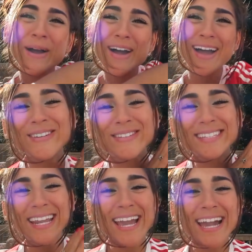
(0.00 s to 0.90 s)
paw. So
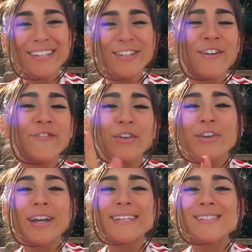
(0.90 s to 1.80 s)
today I took a few
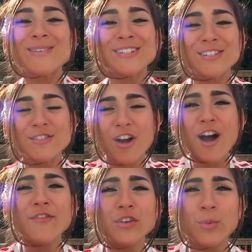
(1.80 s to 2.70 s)
of your guys' questions
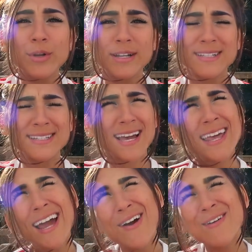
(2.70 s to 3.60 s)
off of Twitter because it's
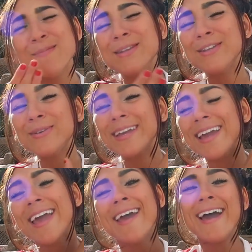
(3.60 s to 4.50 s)
kind of how I've been doing
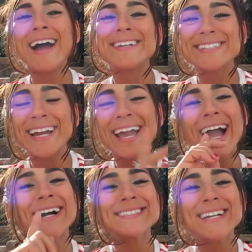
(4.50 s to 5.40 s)
it. Hashtag
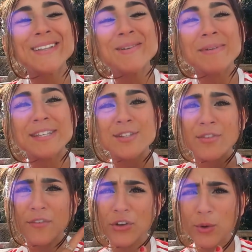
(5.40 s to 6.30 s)
Ask AskLOB. So if
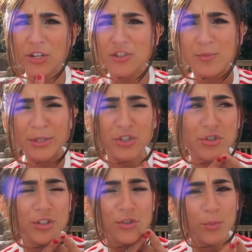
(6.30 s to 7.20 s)
you have any questions, be
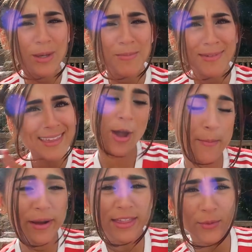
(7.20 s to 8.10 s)
sure to tweet tweet me.
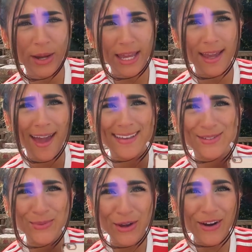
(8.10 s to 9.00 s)
by the way, guys,
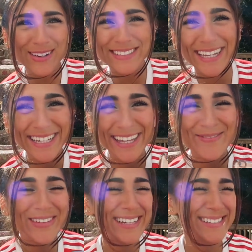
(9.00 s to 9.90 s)
we are outside
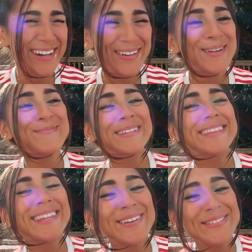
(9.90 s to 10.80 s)
again because I don't know, I've
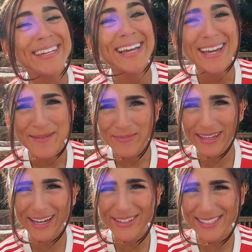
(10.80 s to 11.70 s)
been loving
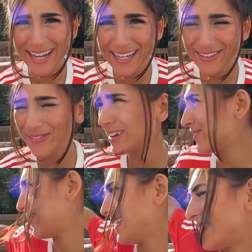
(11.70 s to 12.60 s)
being outside right
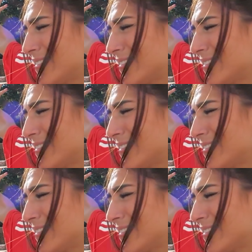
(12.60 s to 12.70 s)
right now